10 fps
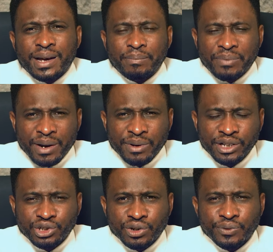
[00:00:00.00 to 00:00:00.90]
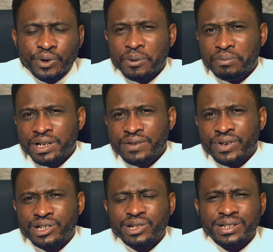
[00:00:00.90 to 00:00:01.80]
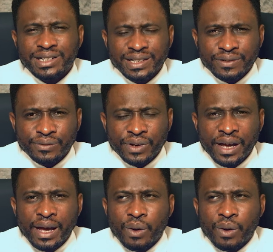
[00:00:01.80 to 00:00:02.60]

aberration for a believer to live